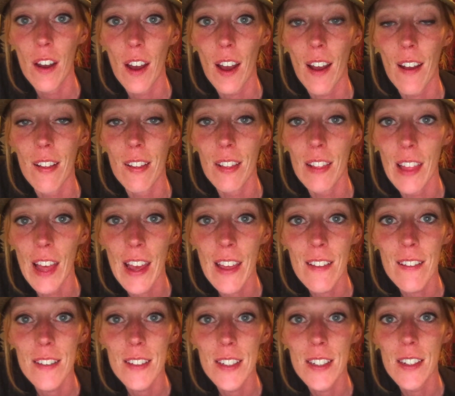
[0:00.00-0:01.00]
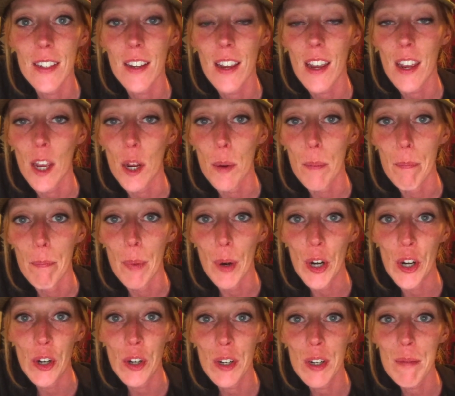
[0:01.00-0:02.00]
and let it
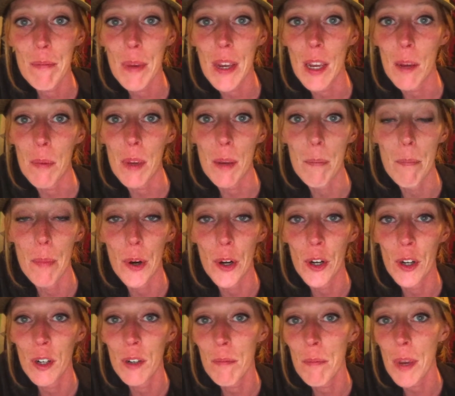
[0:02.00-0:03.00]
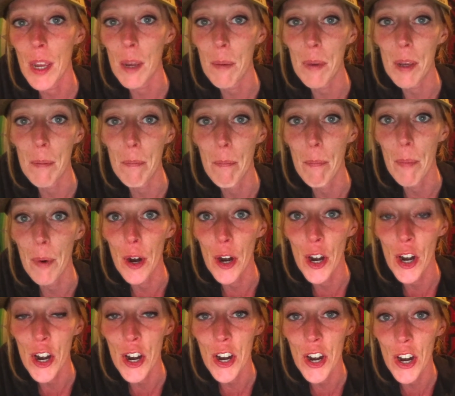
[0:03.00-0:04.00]
burn, baby, burn, baby,
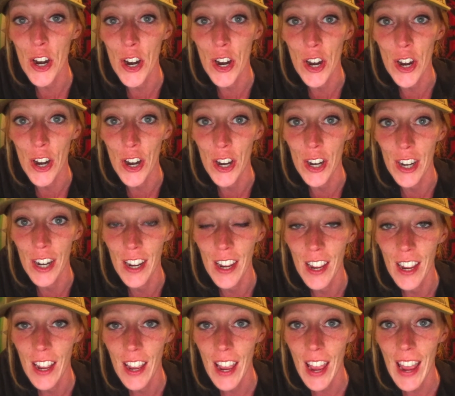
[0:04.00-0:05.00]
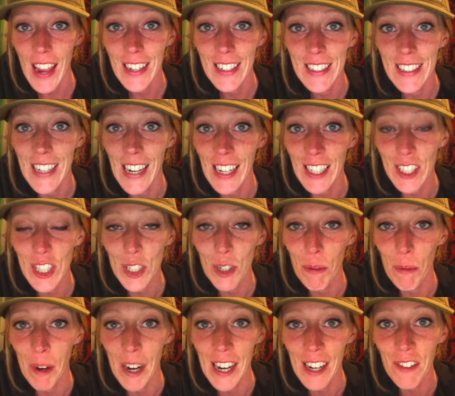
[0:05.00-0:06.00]
burn, and dance
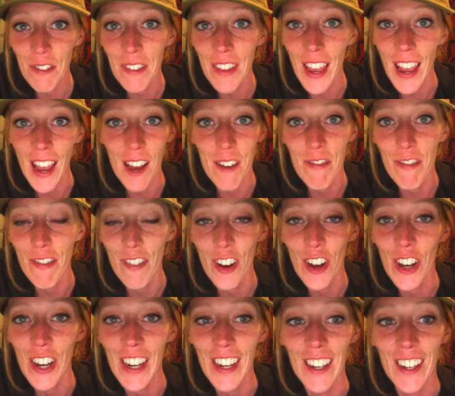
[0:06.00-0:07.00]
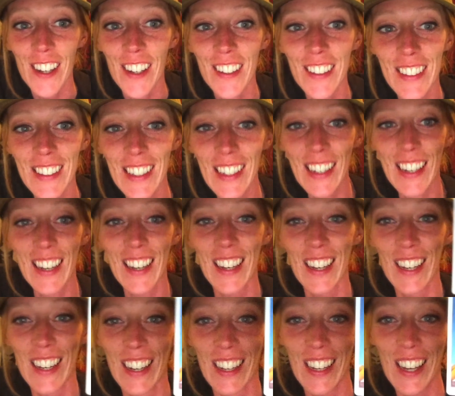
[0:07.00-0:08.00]
around that fire.
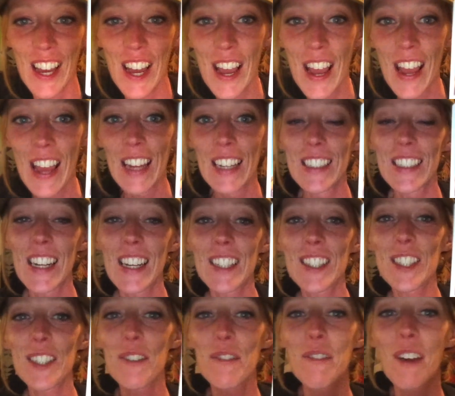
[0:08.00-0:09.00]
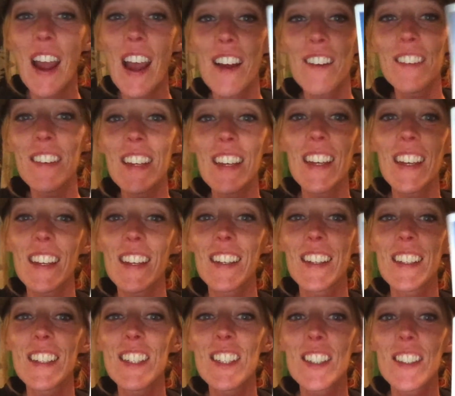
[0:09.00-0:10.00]
Dance around
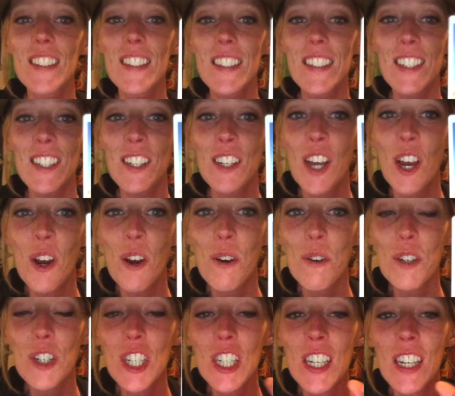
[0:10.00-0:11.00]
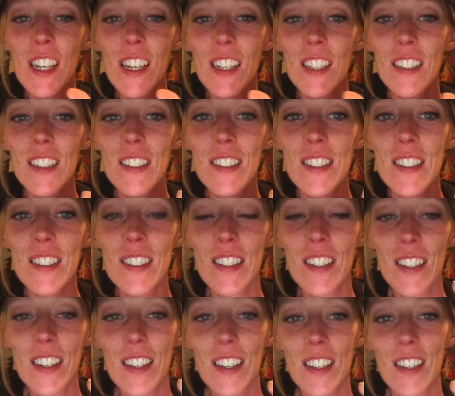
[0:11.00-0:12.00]
it, and just, you know, she is,
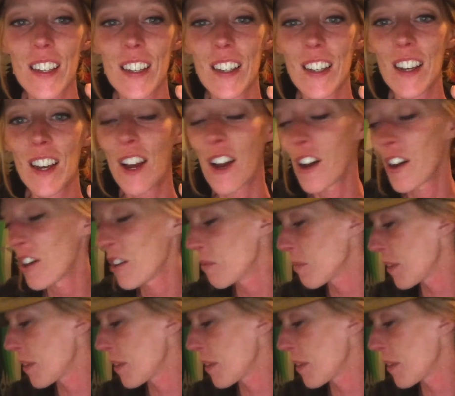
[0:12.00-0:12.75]
oh